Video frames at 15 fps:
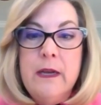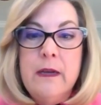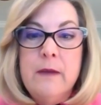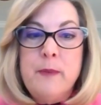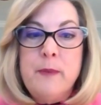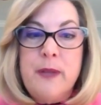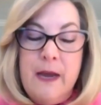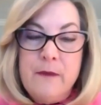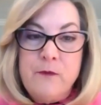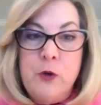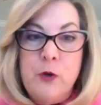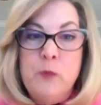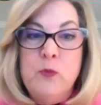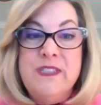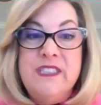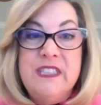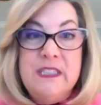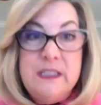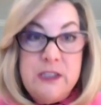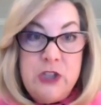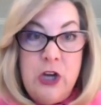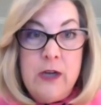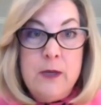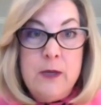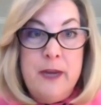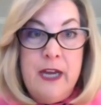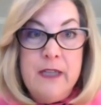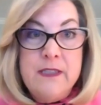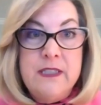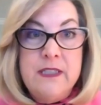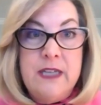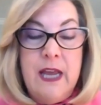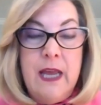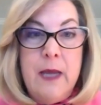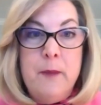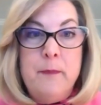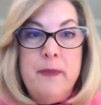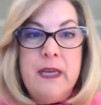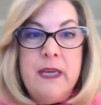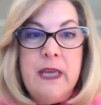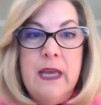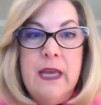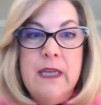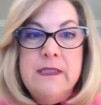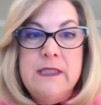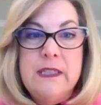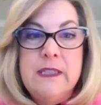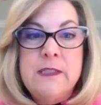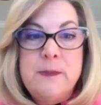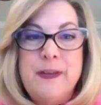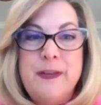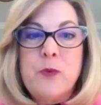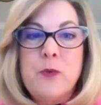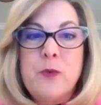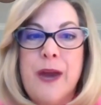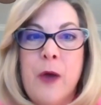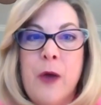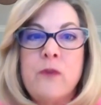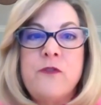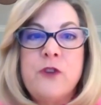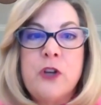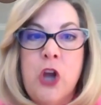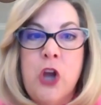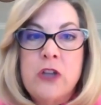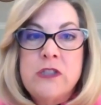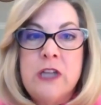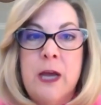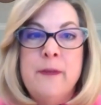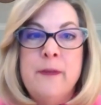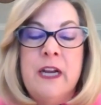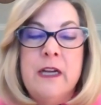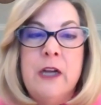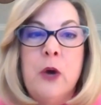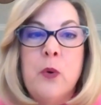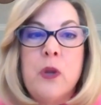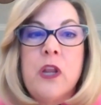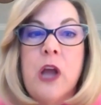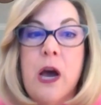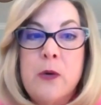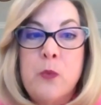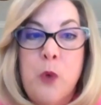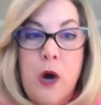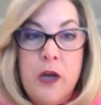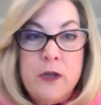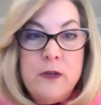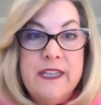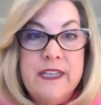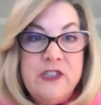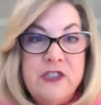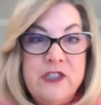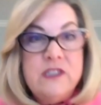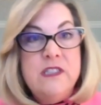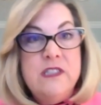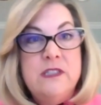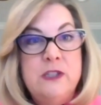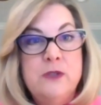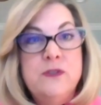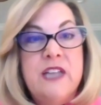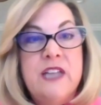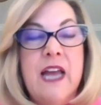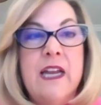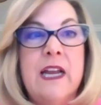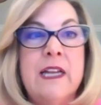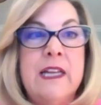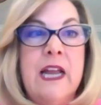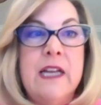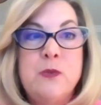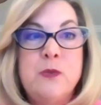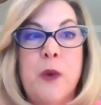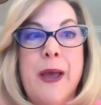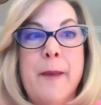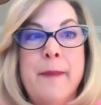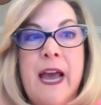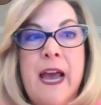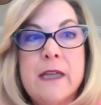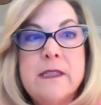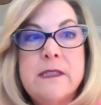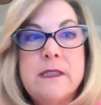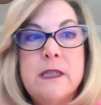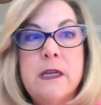platform we didn't talk about today, because it's been around for a long time, and I know a lot of water agencies use that, and that's WebEx.